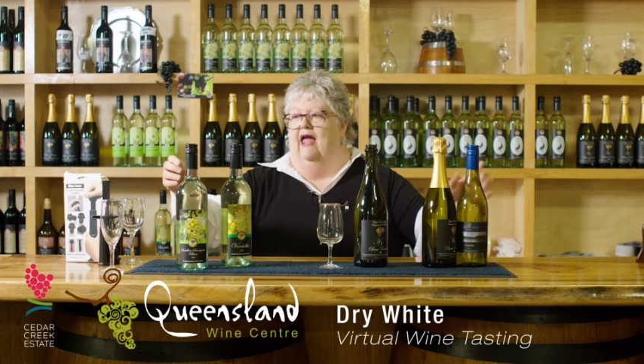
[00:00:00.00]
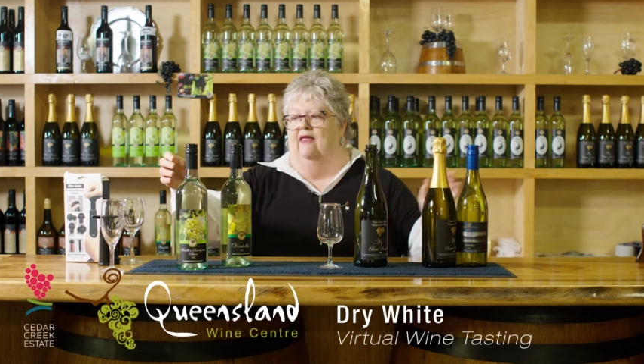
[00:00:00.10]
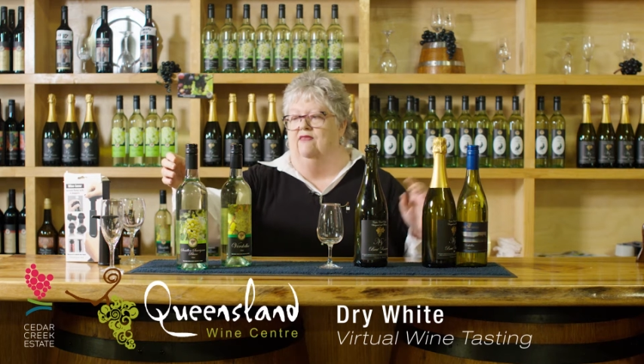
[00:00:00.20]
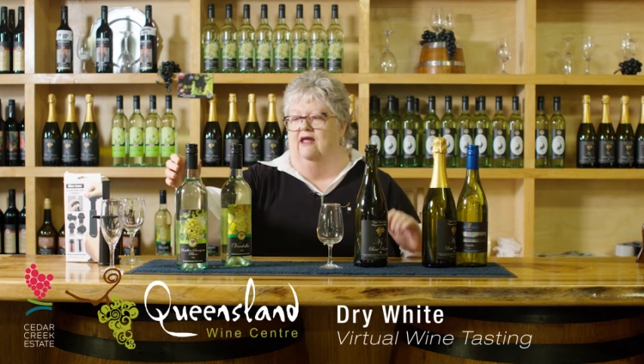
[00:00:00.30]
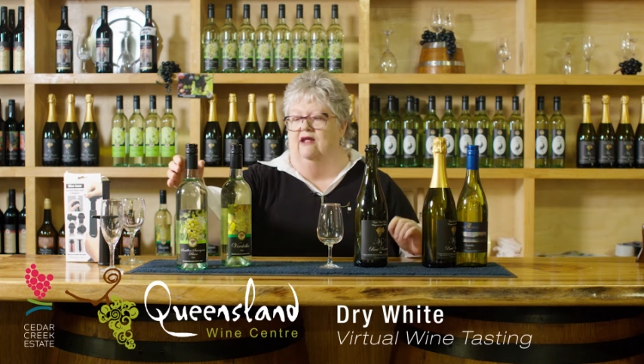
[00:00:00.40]

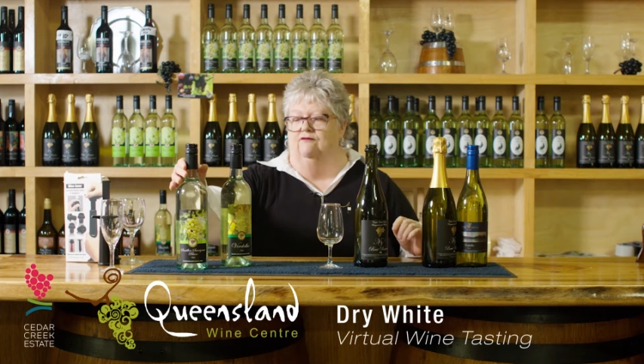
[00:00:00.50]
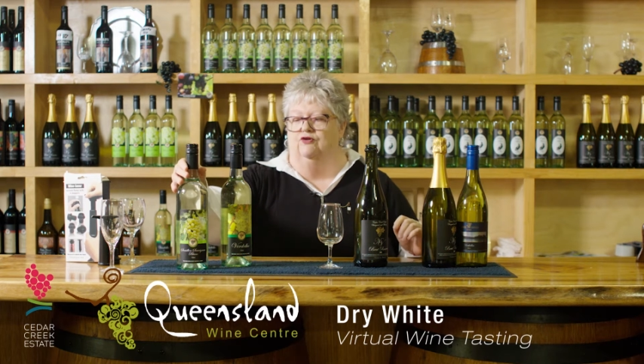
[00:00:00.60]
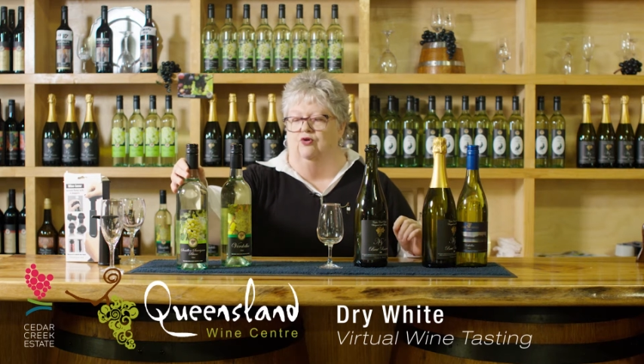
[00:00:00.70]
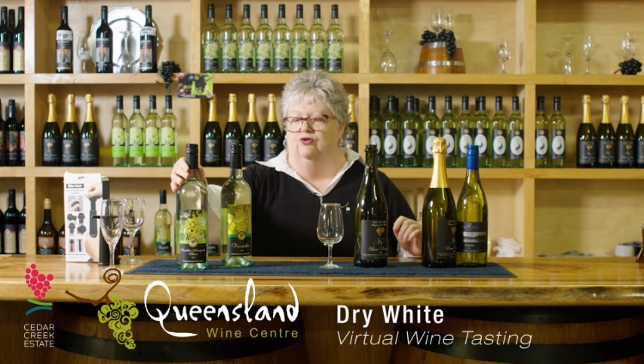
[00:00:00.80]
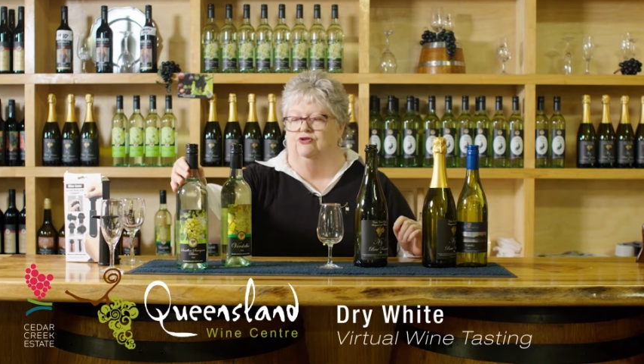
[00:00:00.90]
And then of
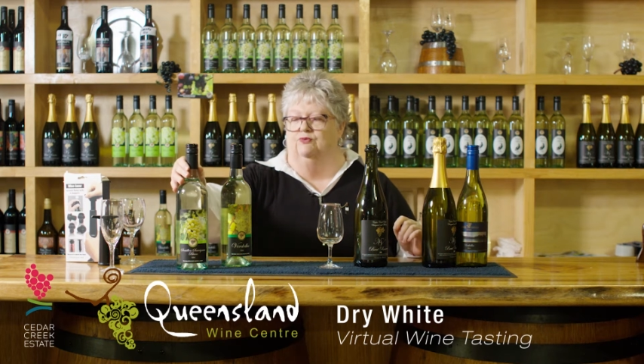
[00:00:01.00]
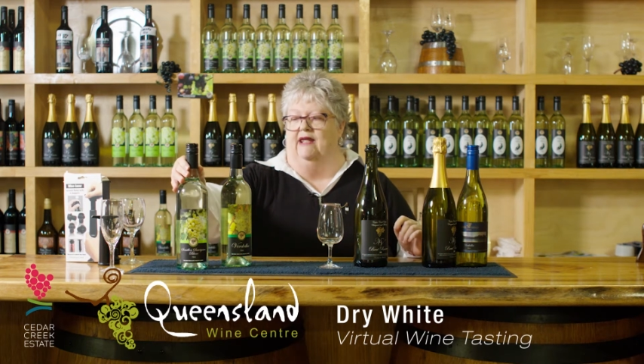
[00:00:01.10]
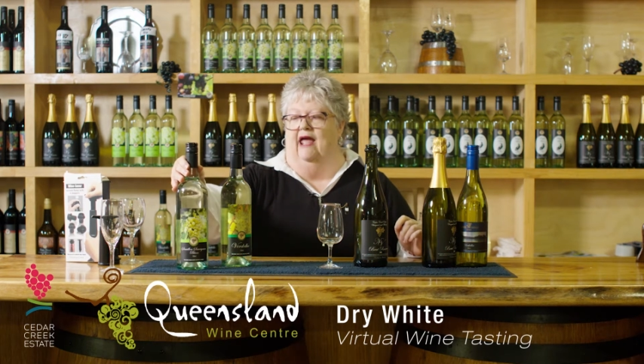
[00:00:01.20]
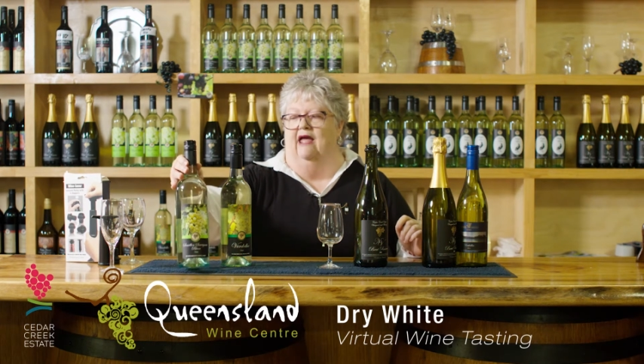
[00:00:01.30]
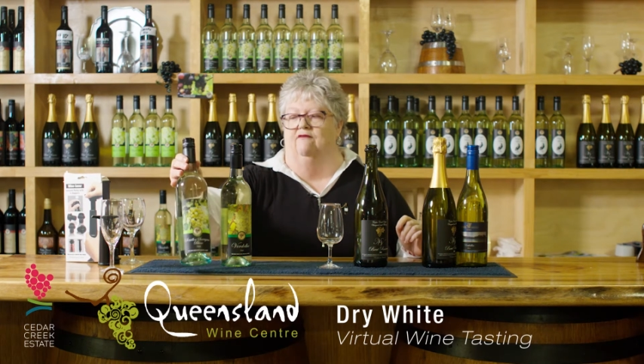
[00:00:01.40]
course we
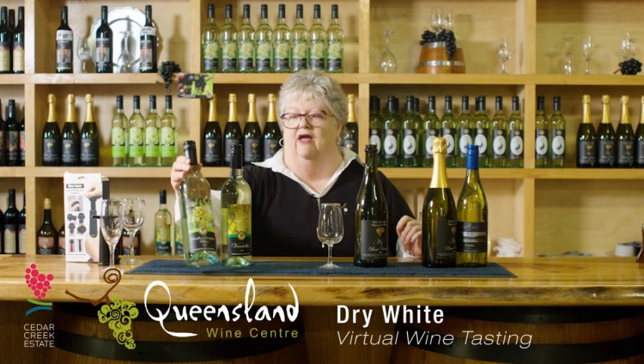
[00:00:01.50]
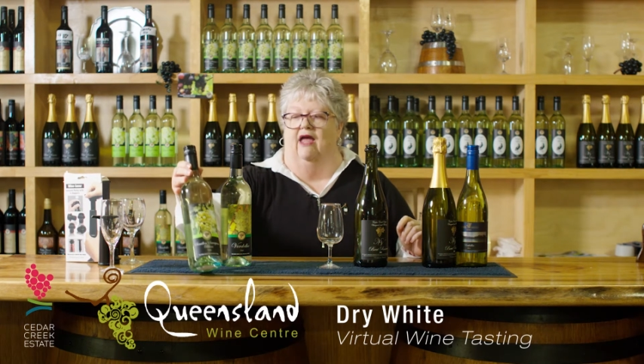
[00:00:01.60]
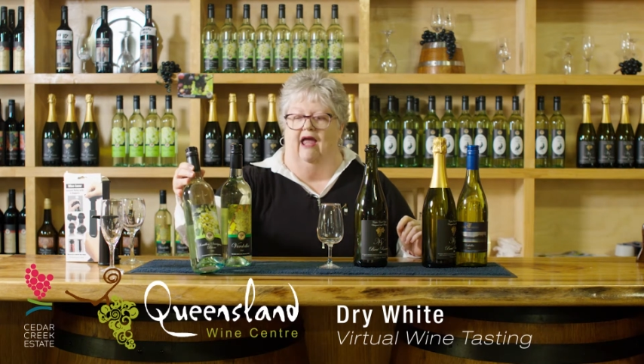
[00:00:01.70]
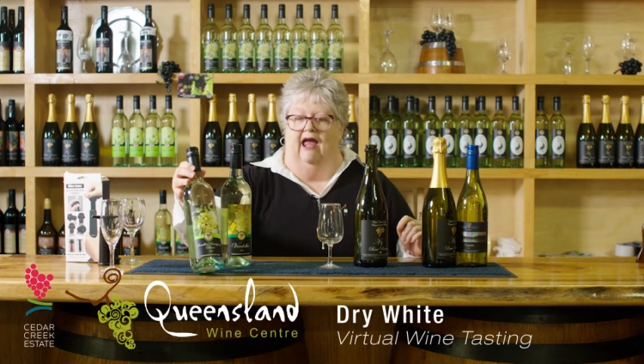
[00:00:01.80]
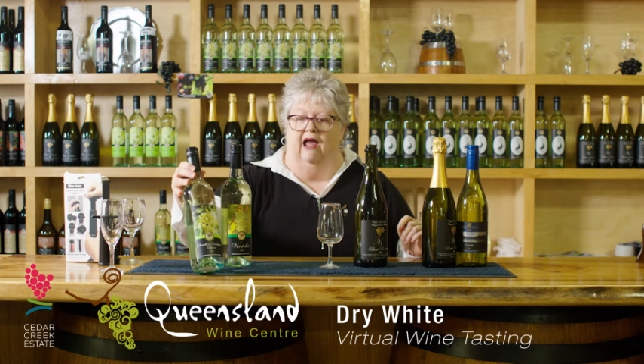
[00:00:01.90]
have
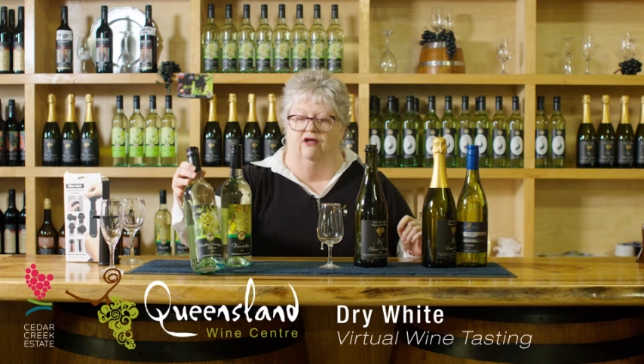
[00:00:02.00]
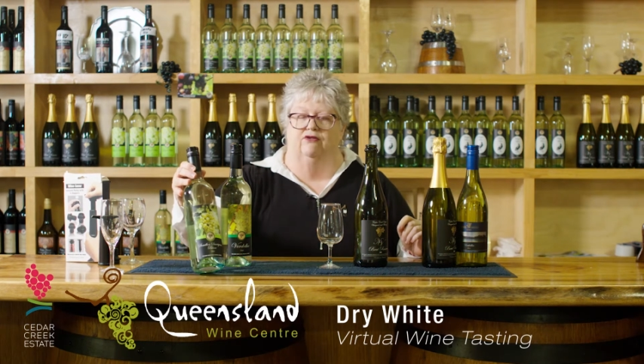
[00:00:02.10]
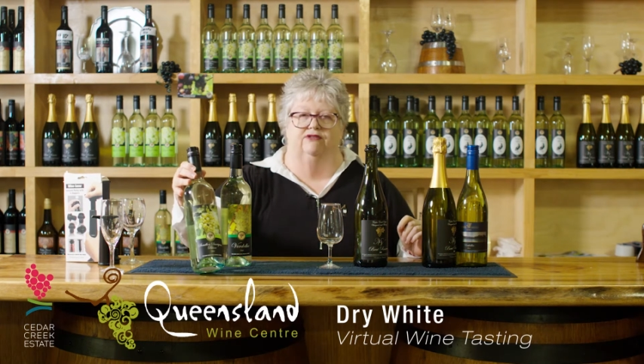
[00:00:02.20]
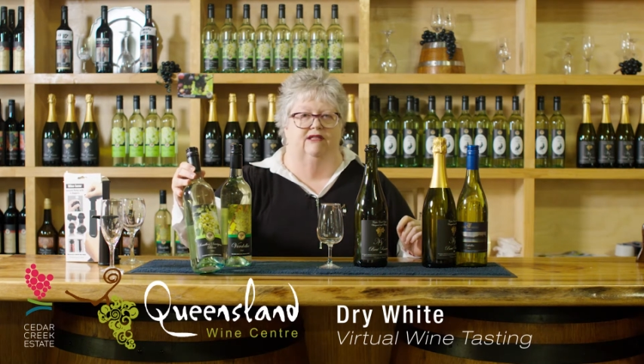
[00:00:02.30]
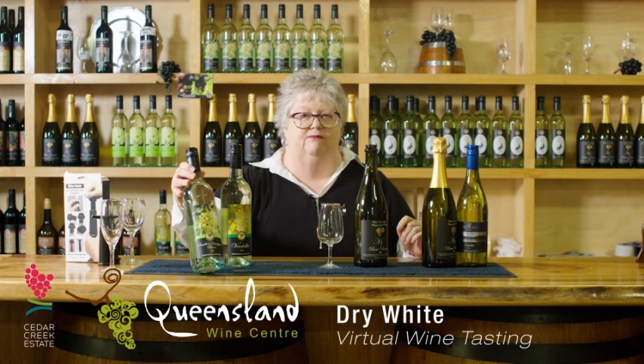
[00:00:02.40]
our
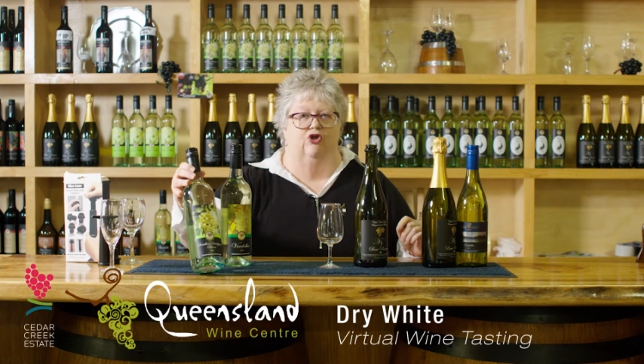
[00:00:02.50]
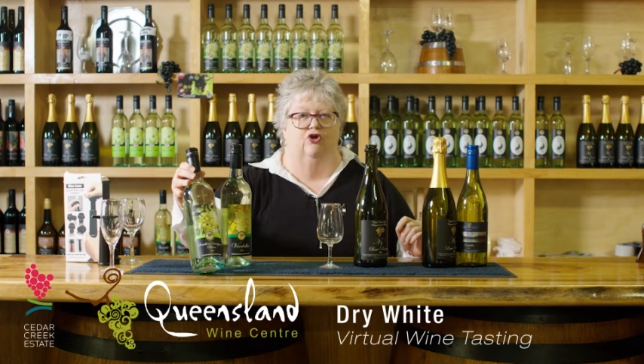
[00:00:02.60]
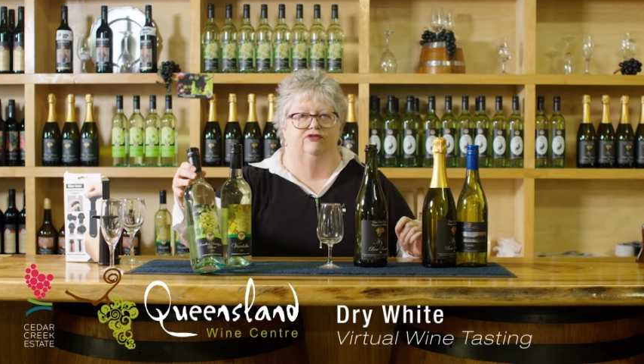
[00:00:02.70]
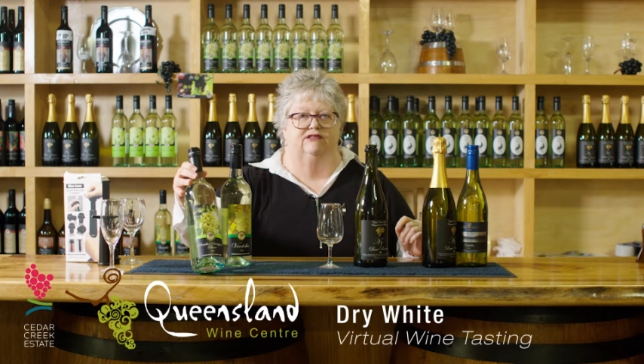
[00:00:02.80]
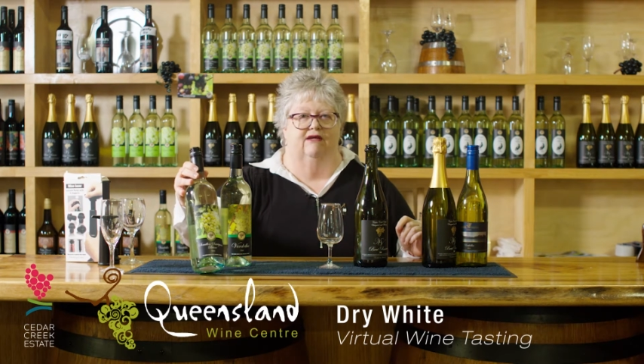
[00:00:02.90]

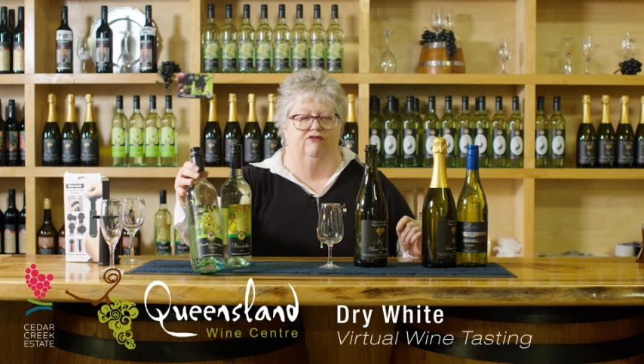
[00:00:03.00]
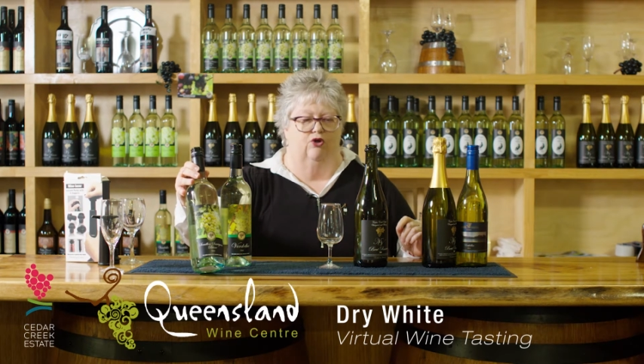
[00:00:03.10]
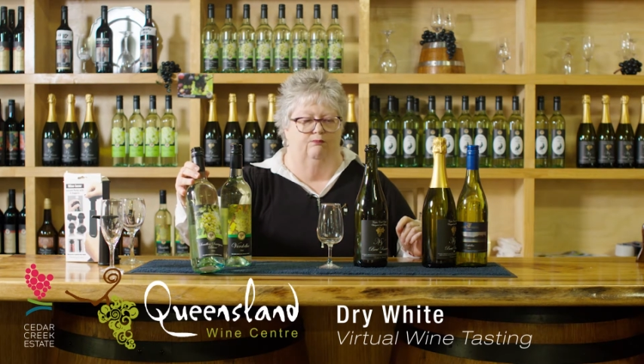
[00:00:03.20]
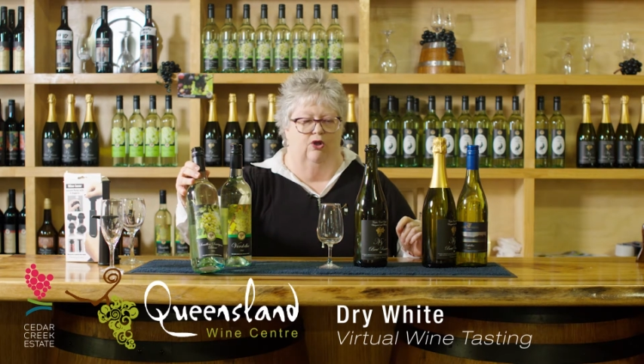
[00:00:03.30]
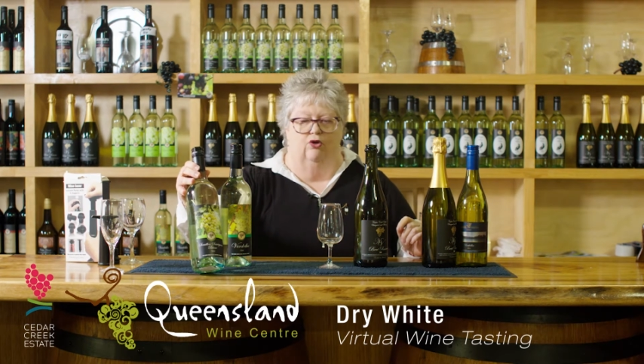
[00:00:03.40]
Semillon
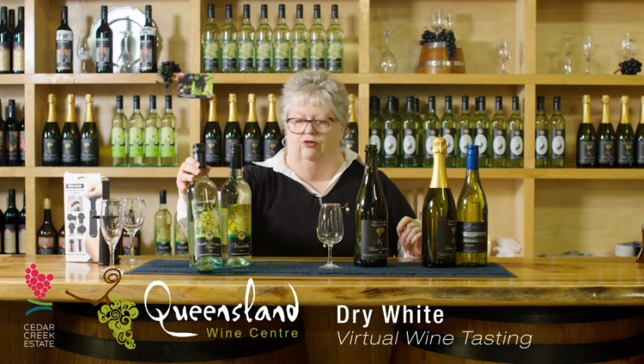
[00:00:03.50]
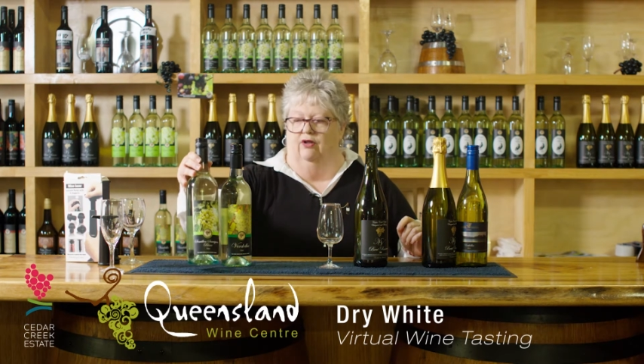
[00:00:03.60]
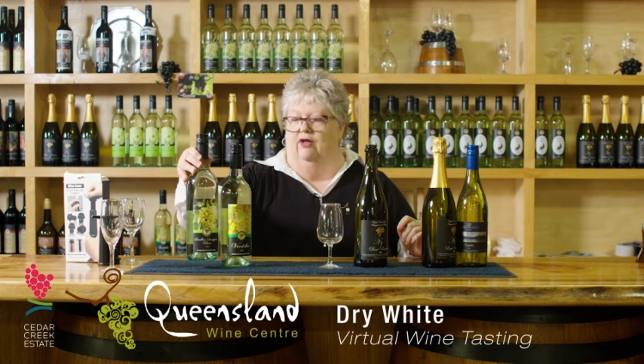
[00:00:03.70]
Sauvignon Blanc.